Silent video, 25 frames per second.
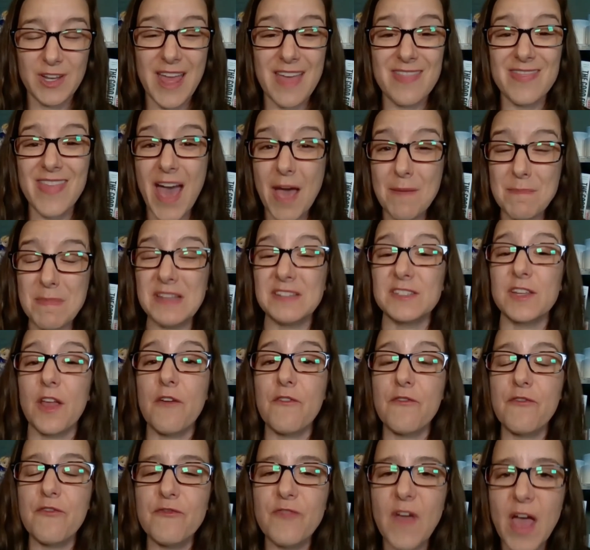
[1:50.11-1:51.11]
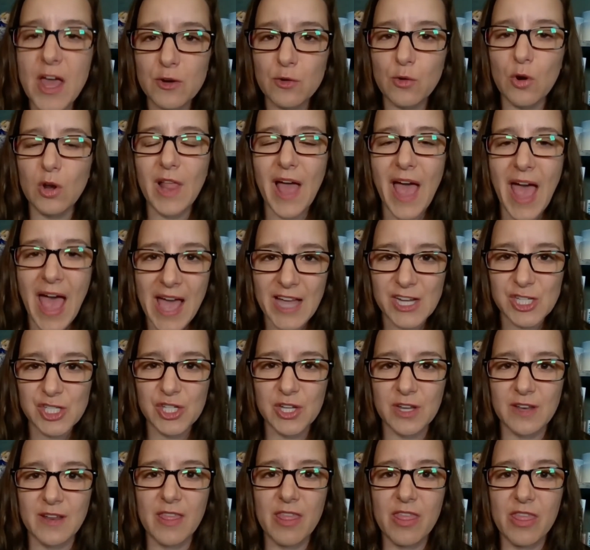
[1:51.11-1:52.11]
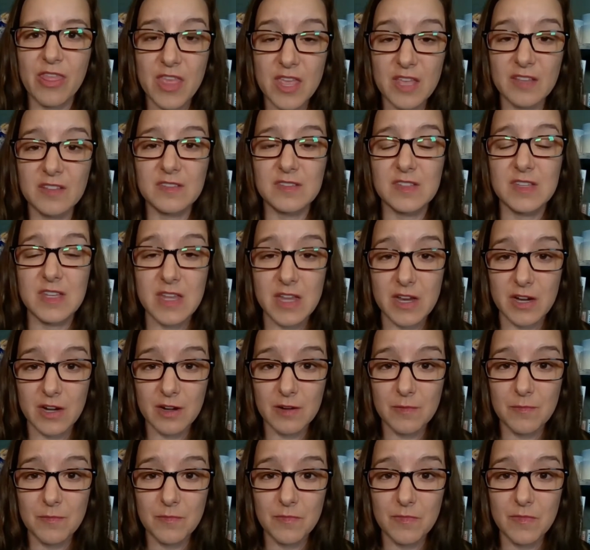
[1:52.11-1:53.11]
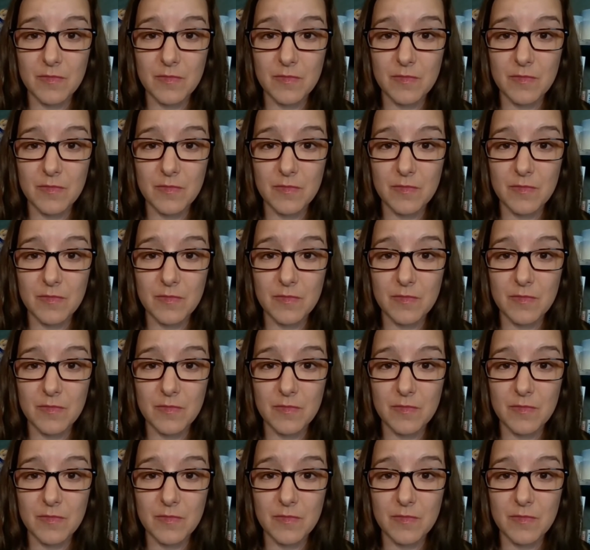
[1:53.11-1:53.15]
and that means federal action this year